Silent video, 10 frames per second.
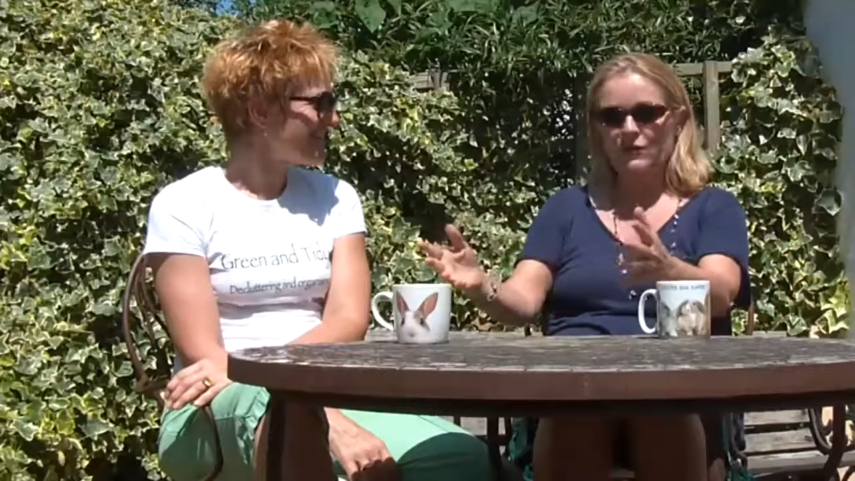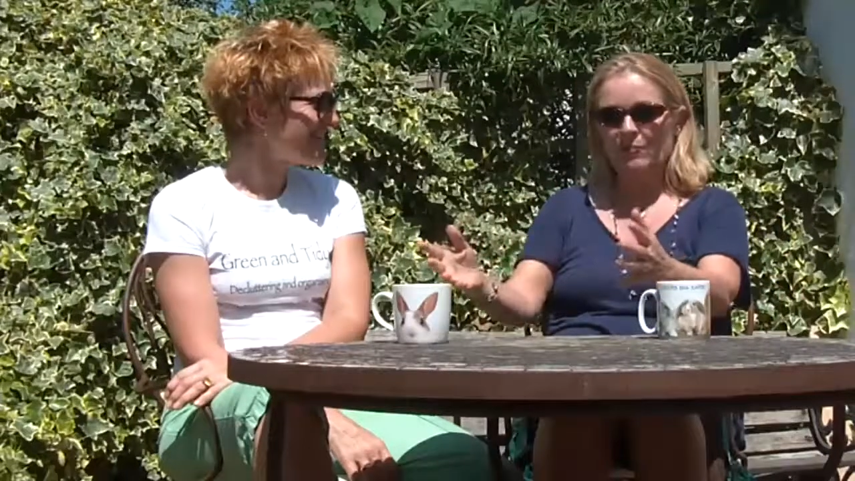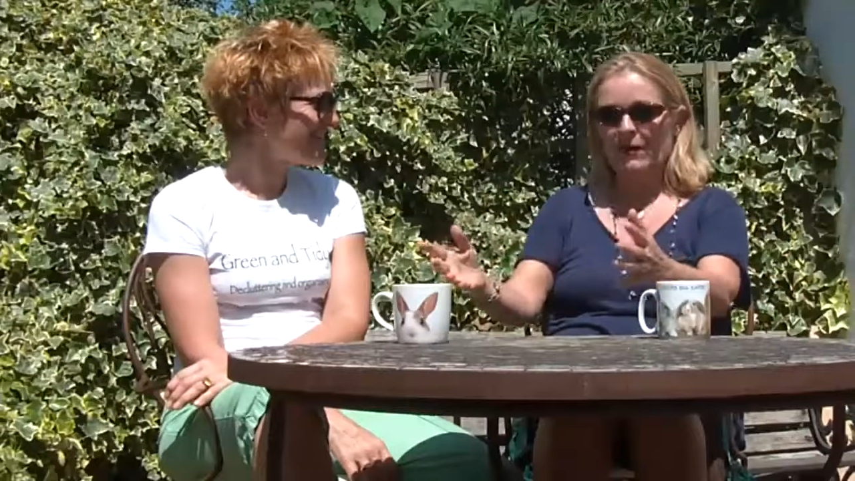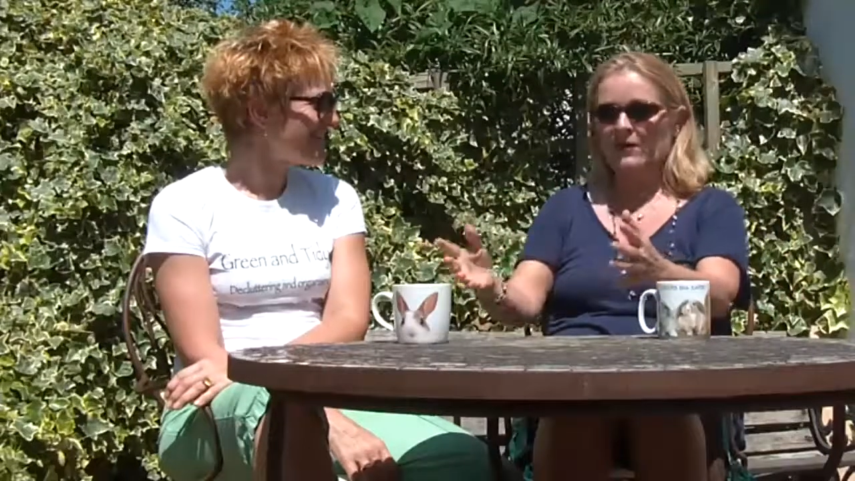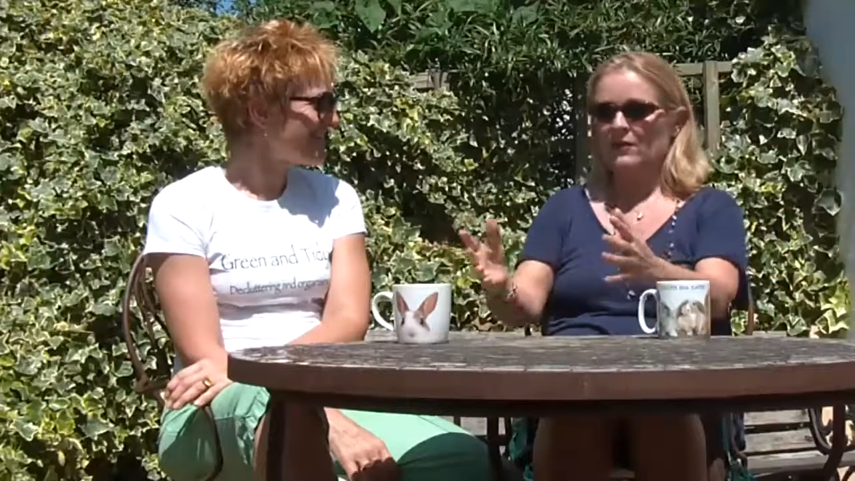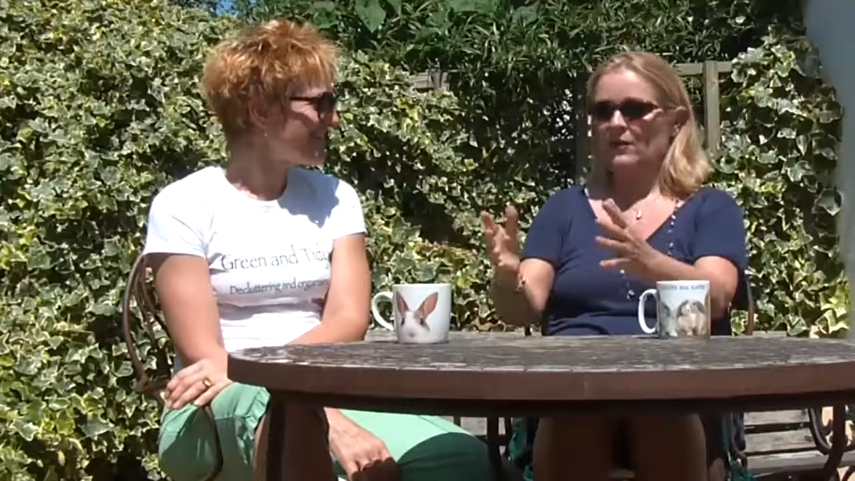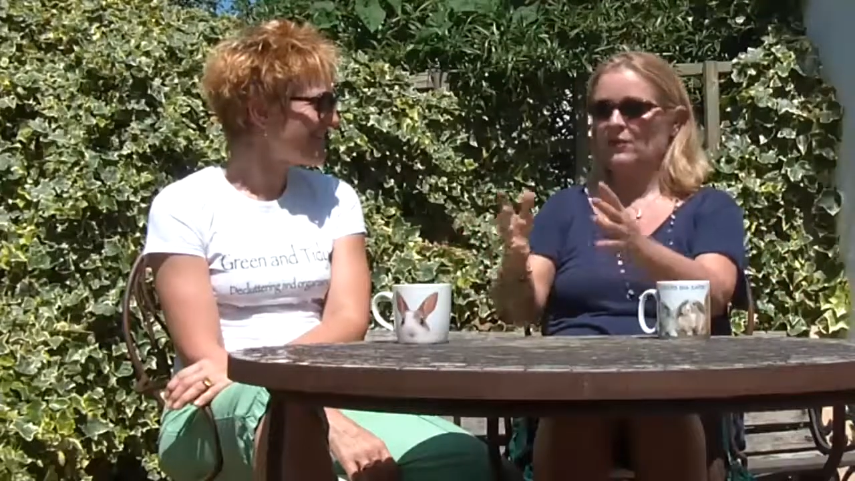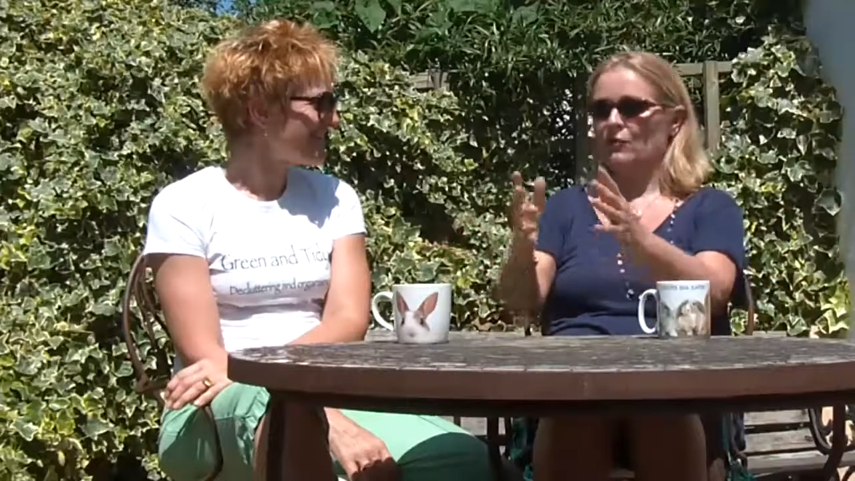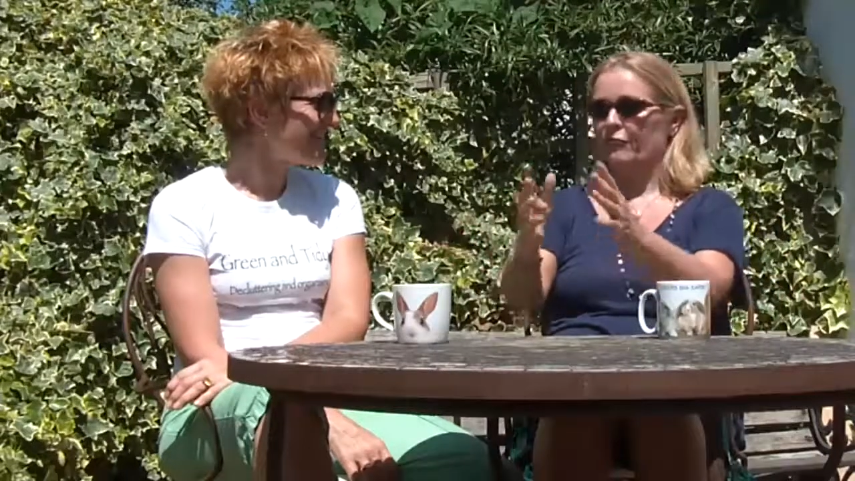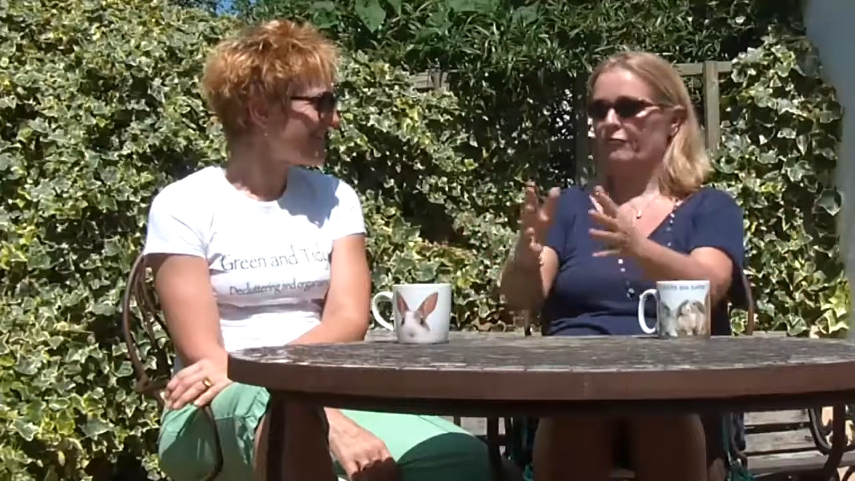space in
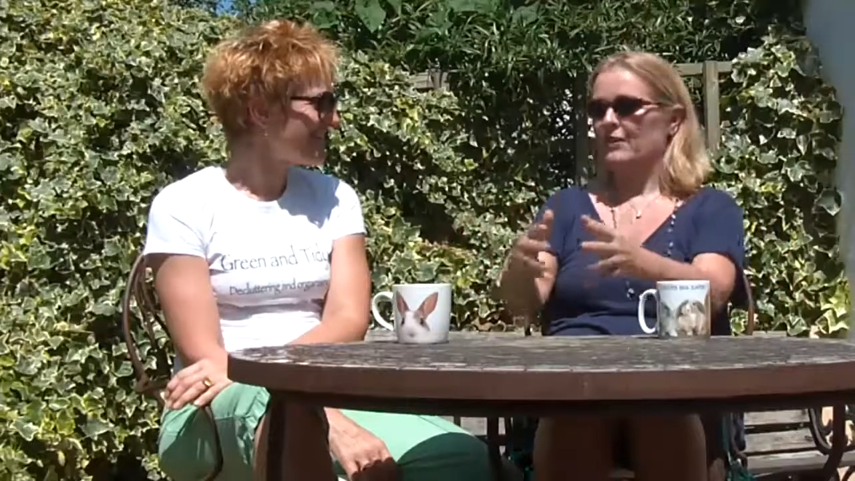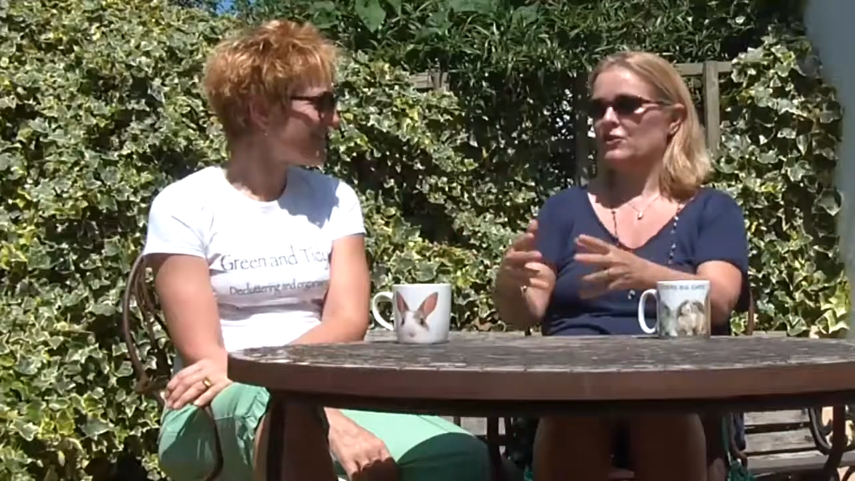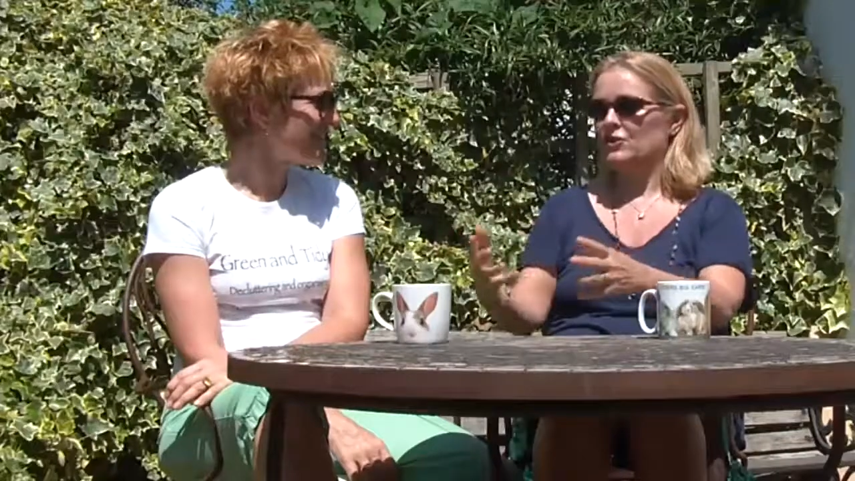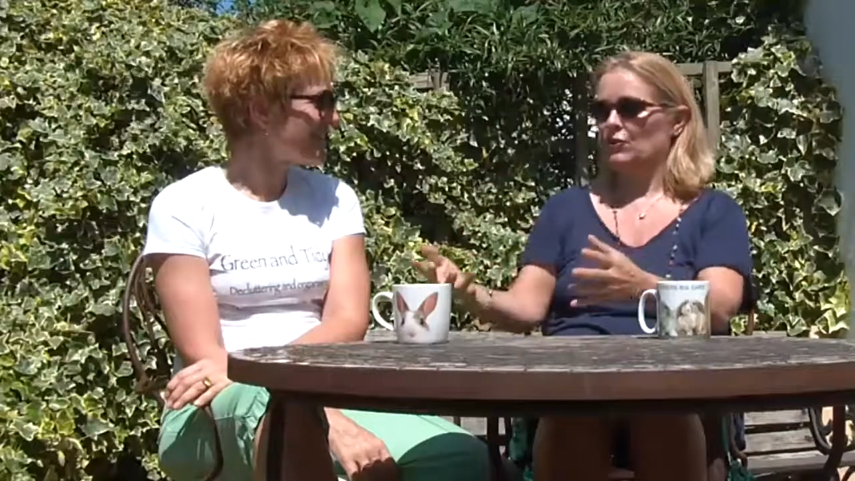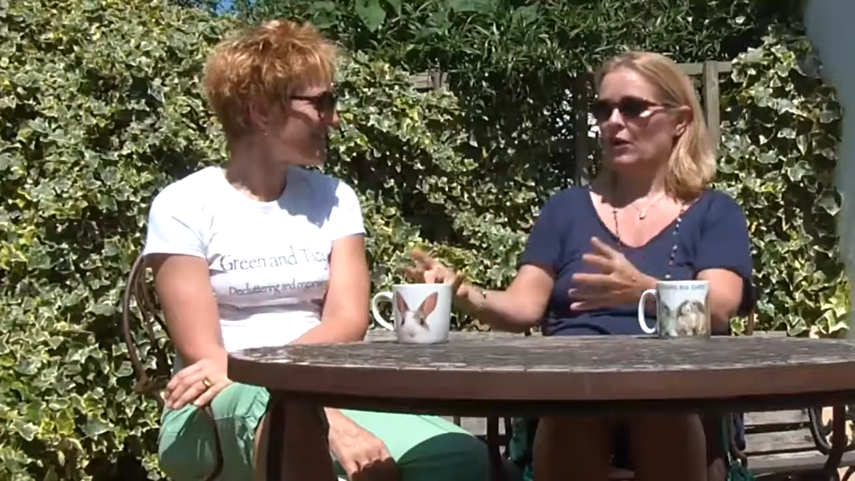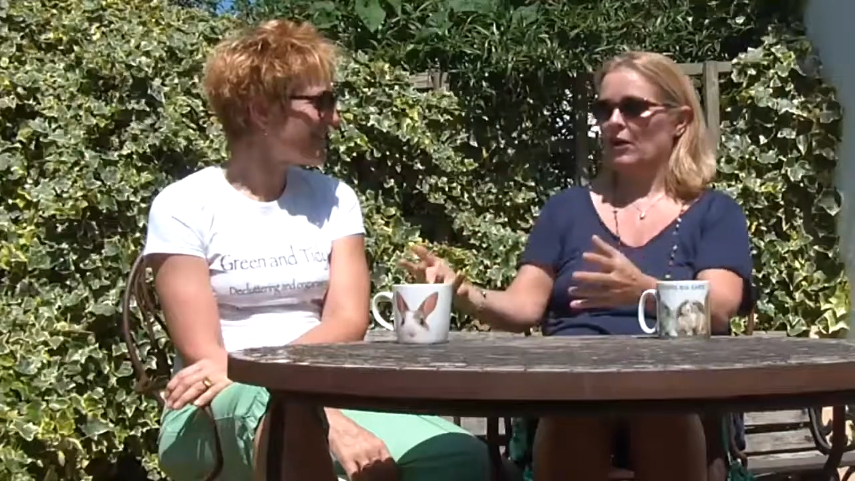your fridge and your